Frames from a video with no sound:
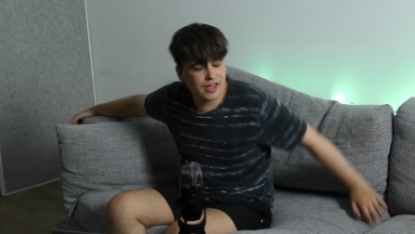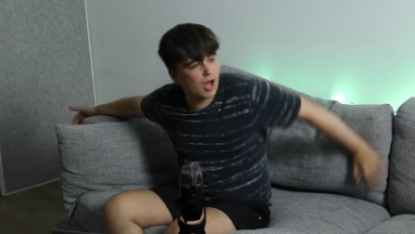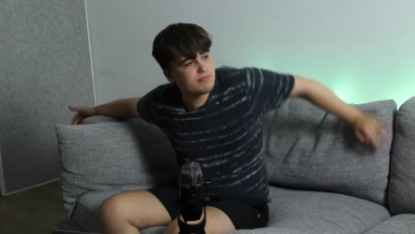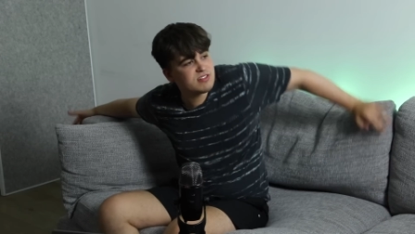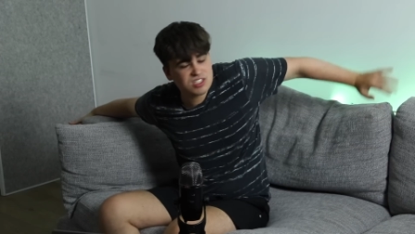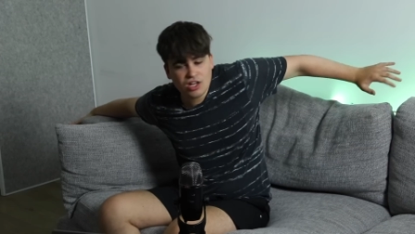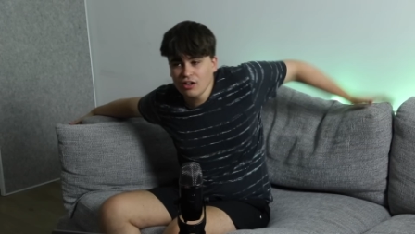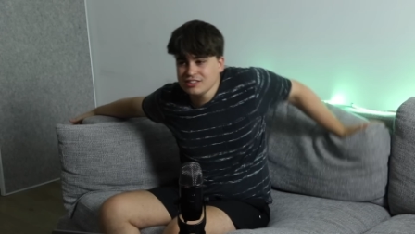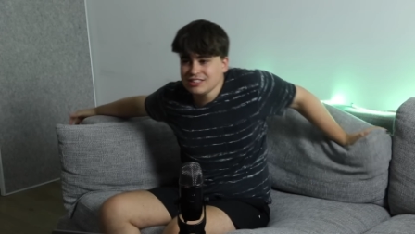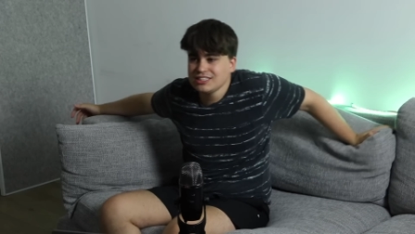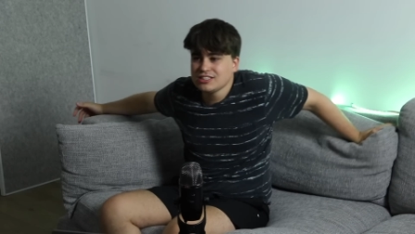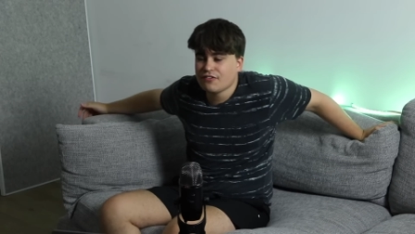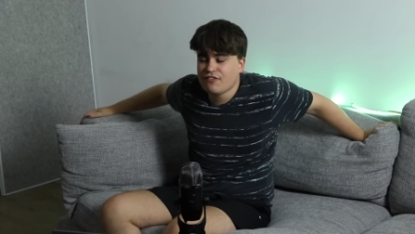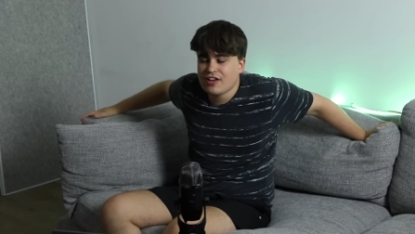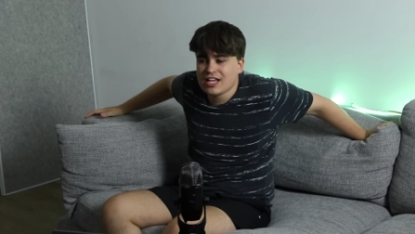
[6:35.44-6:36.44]
I'm
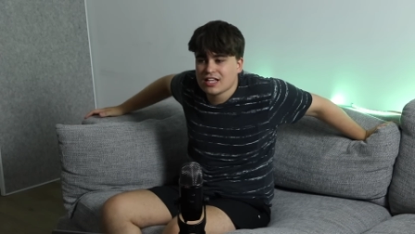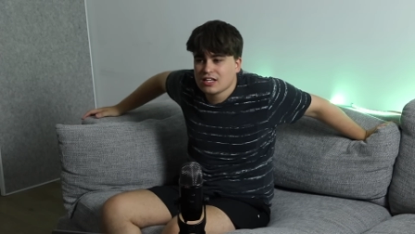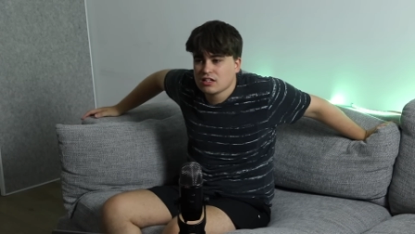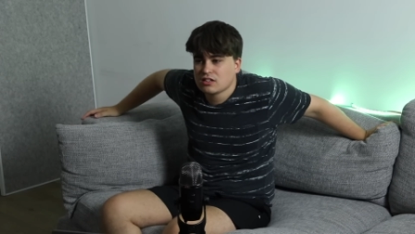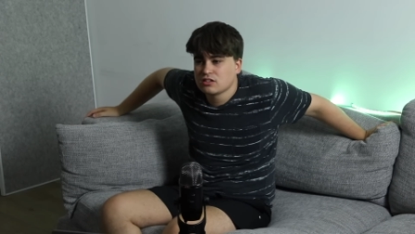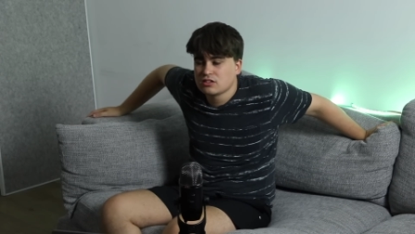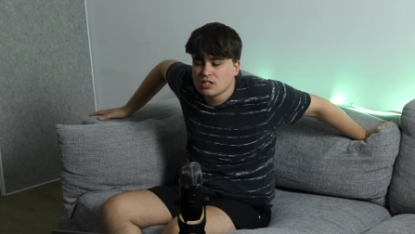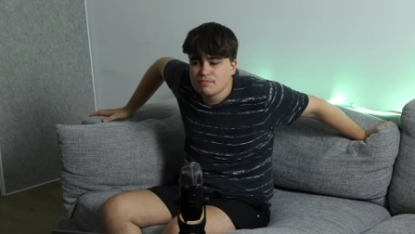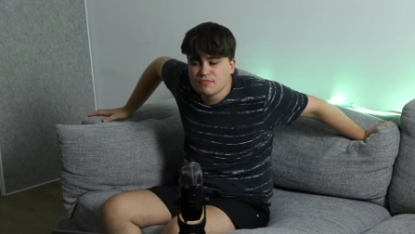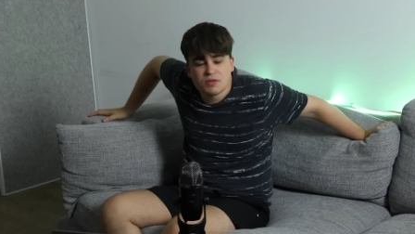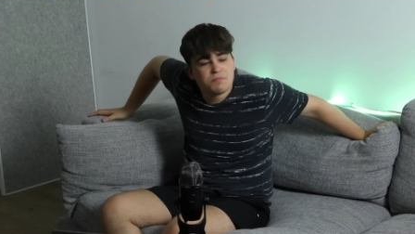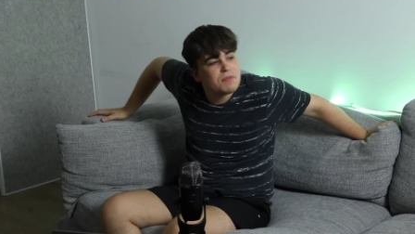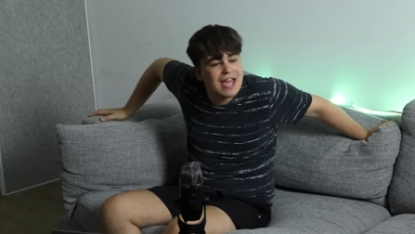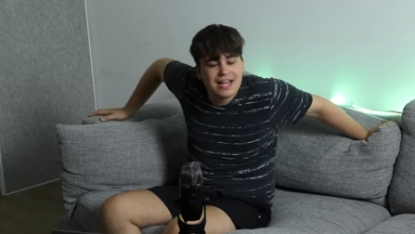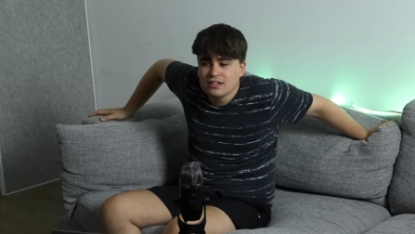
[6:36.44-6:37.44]
starting to think the,
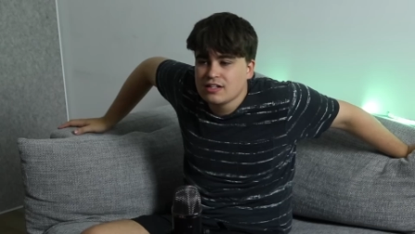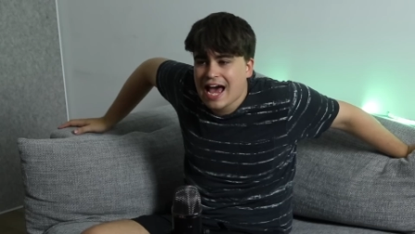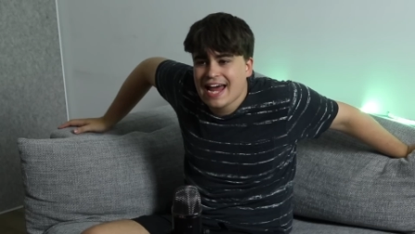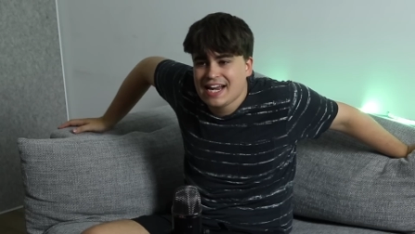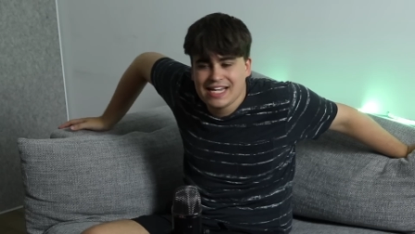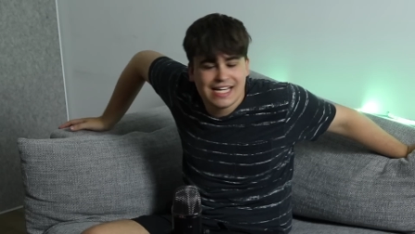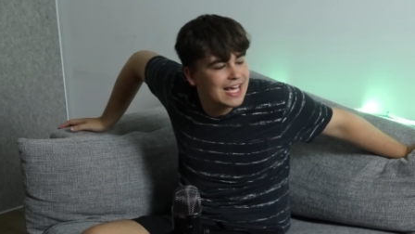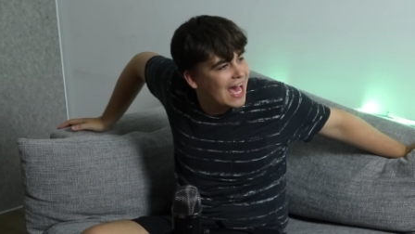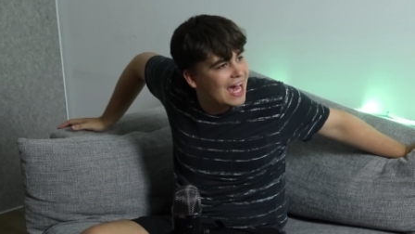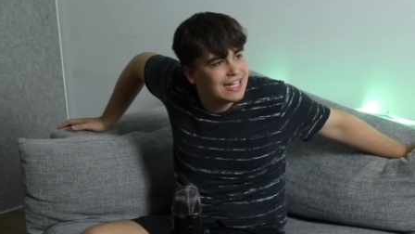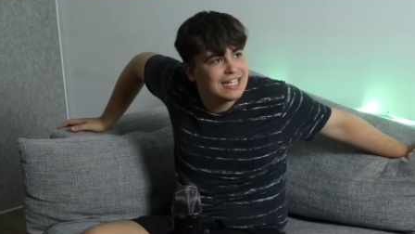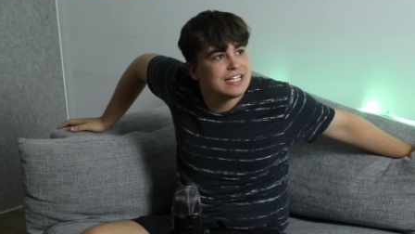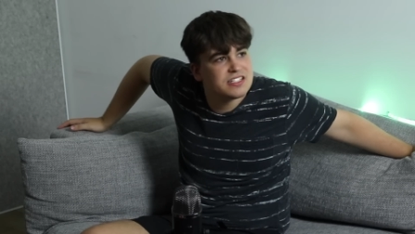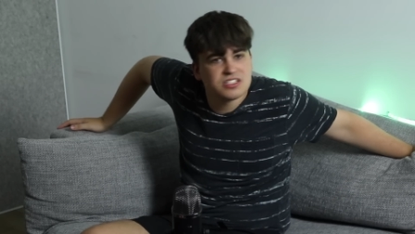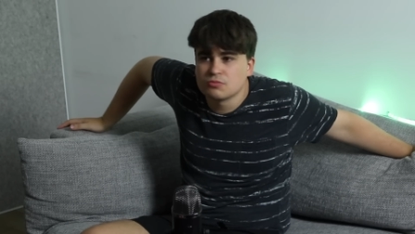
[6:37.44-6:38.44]
the main Annie.
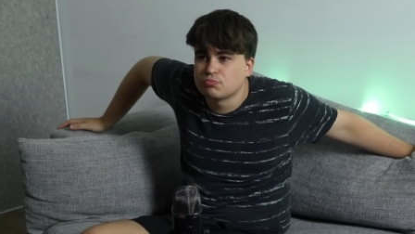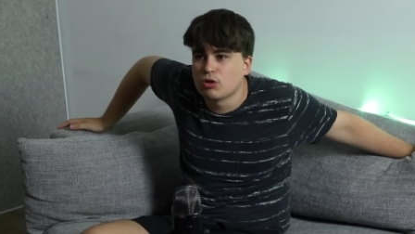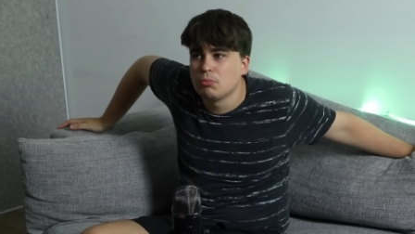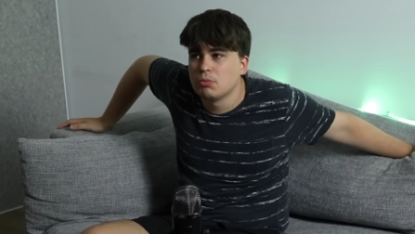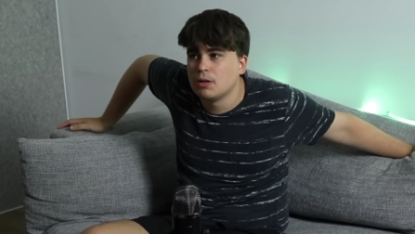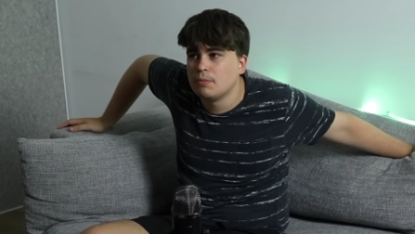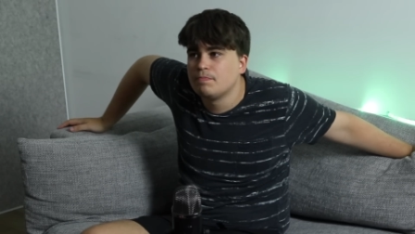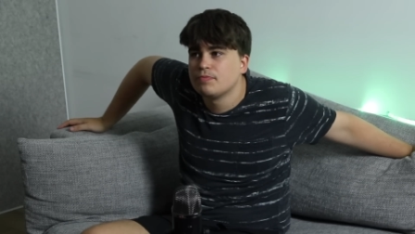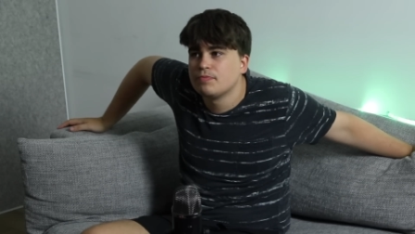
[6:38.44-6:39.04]
Annie is the problem.